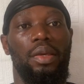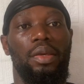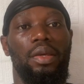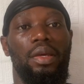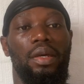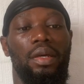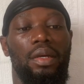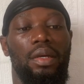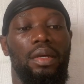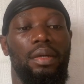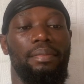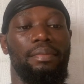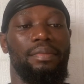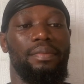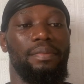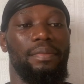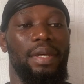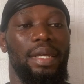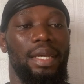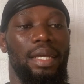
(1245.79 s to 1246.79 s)

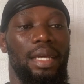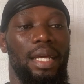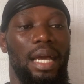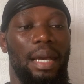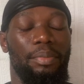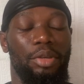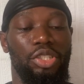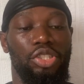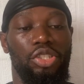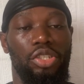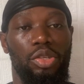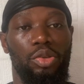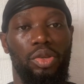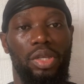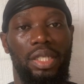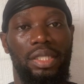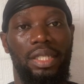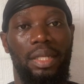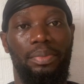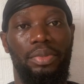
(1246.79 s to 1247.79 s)
I'm going to show you a quick
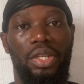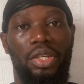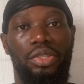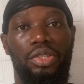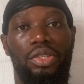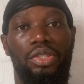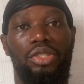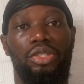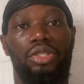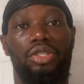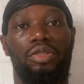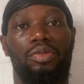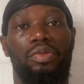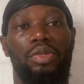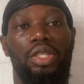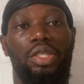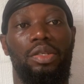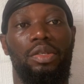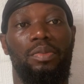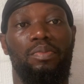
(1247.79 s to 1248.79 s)
example now so it will be